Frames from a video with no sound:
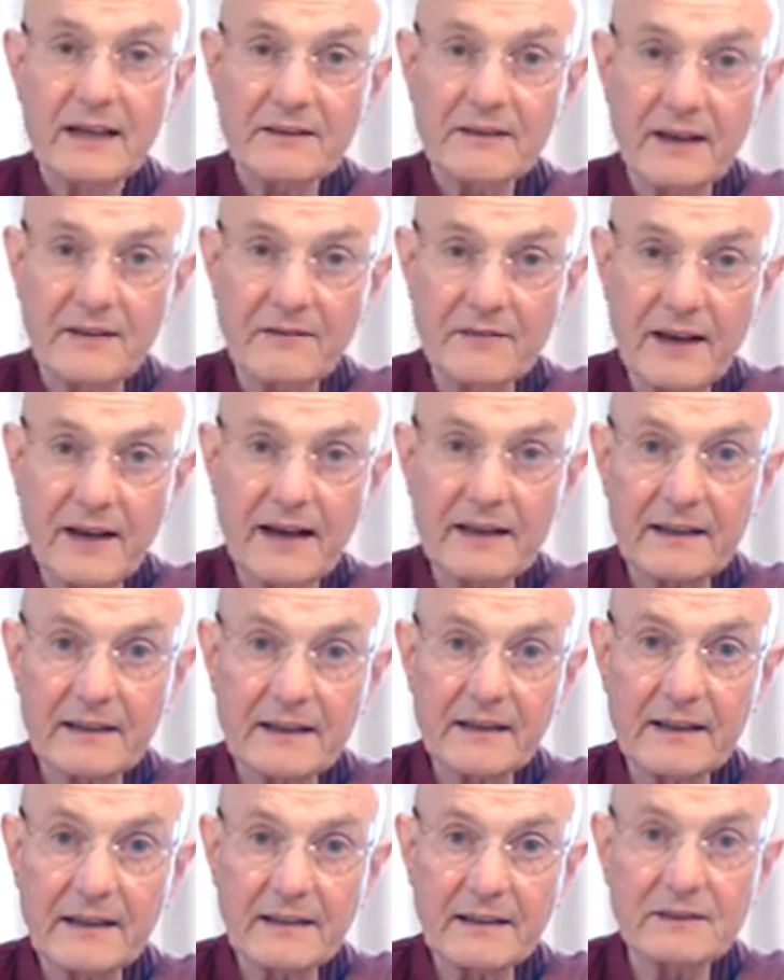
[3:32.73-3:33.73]
then that
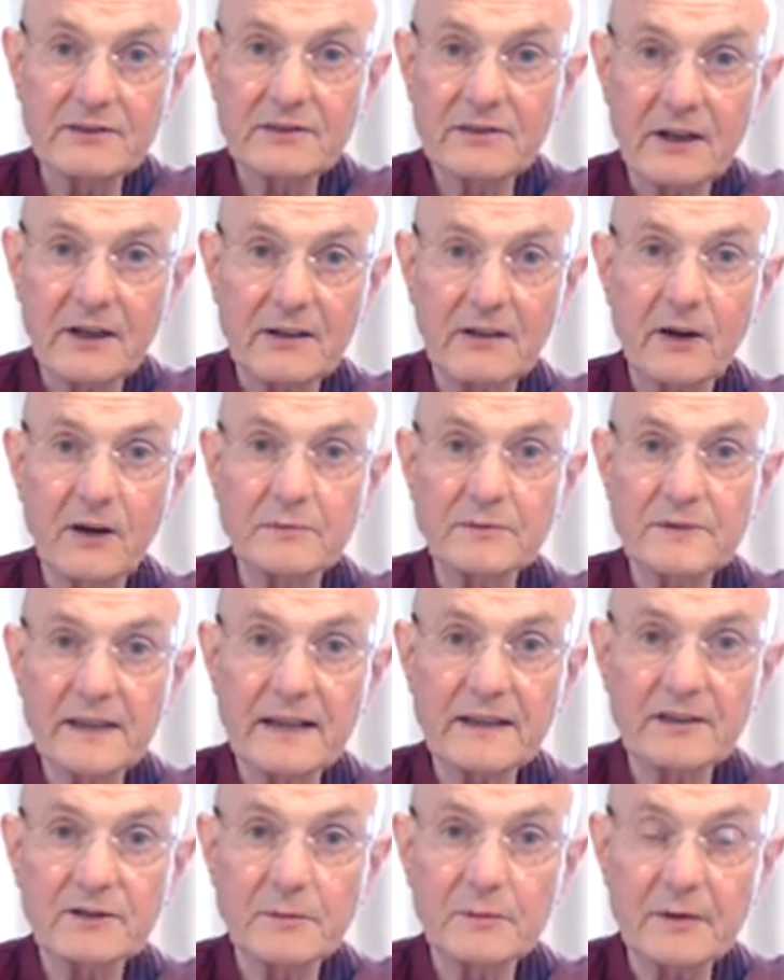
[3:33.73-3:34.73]
is an
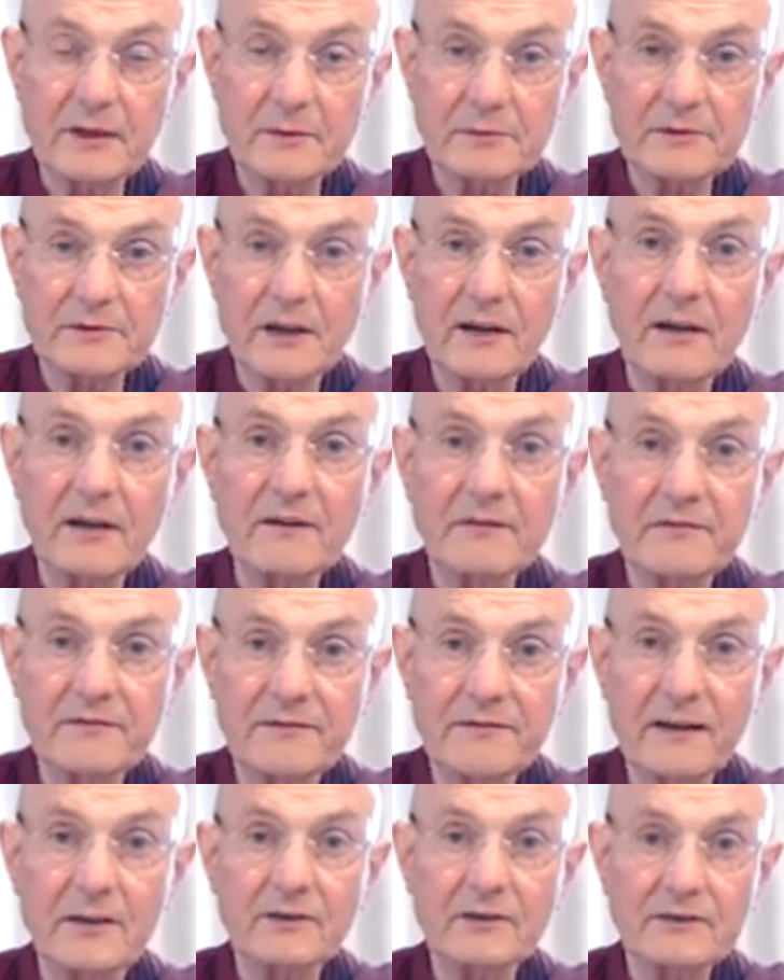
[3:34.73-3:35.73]
object to be observed,
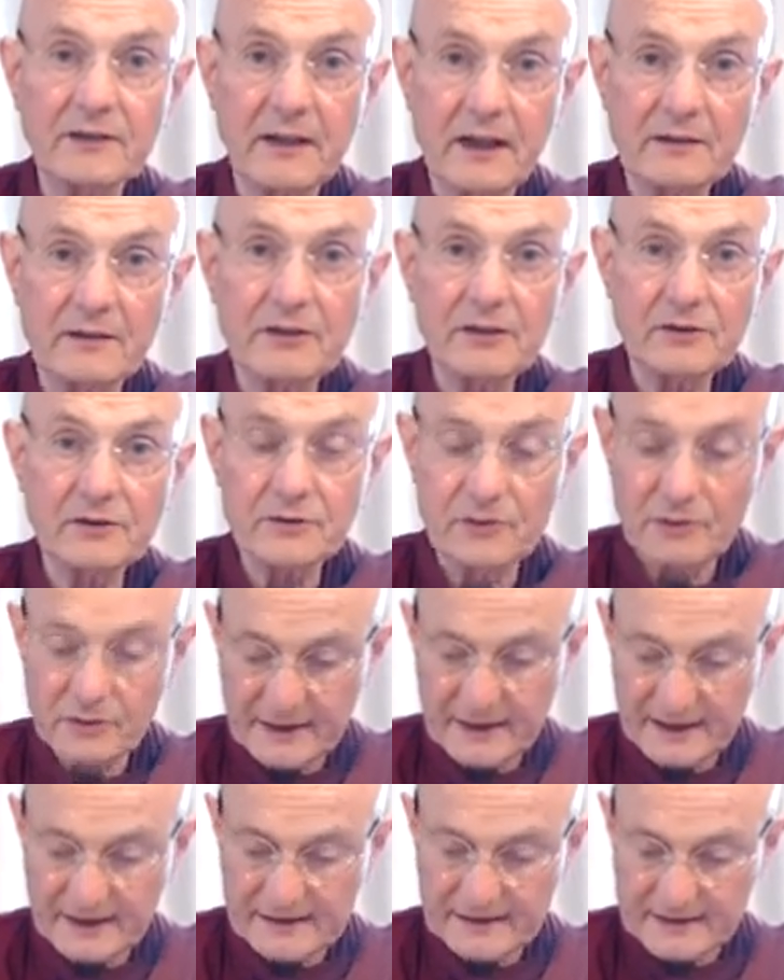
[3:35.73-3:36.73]
felt, understood,
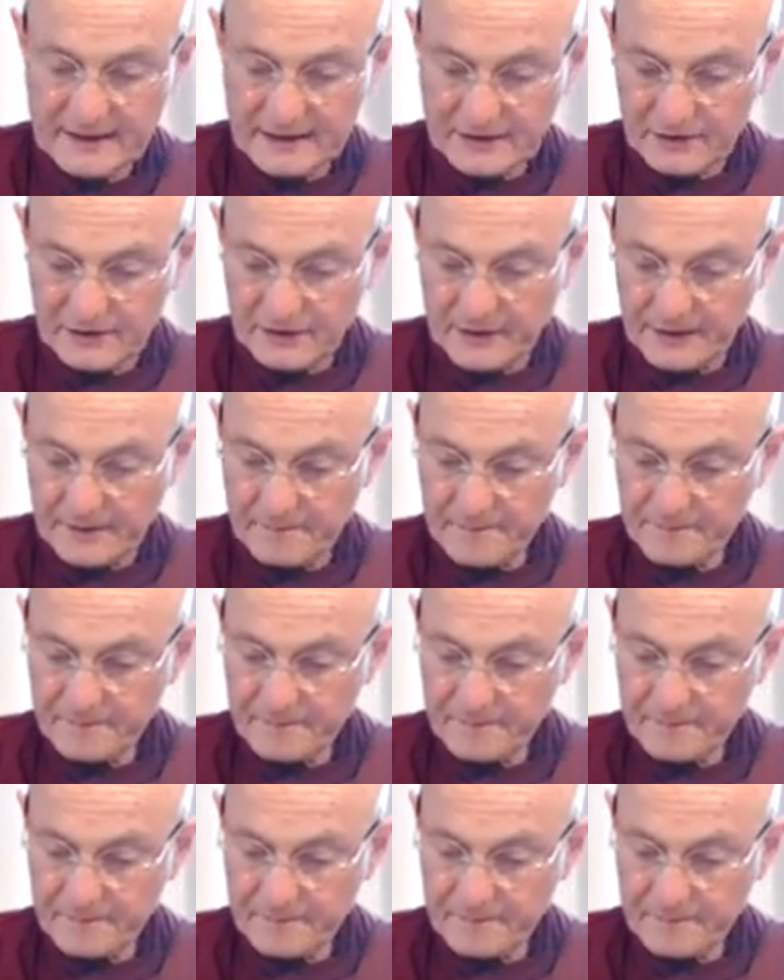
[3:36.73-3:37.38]
etc.